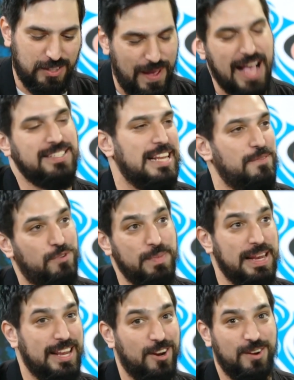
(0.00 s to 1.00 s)
fascinating for
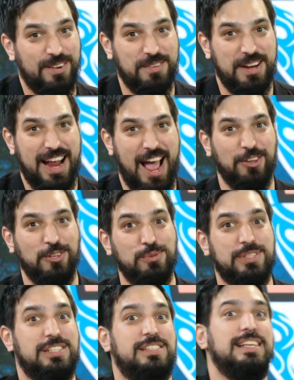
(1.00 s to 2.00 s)
me to hear how you
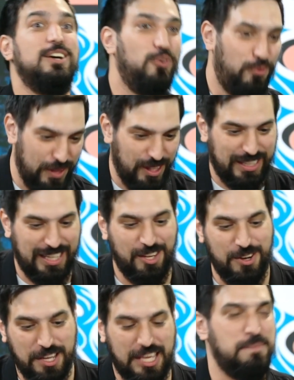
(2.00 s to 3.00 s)
still feel like you
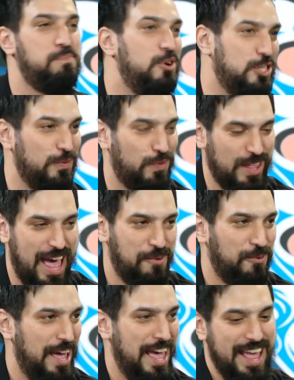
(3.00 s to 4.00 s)
need to keep pushing for
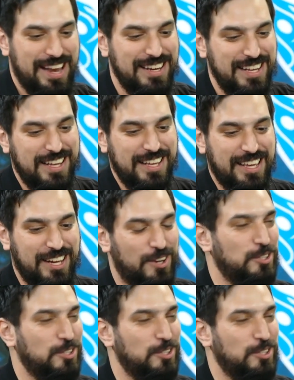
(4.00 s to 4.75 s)
that when, you know,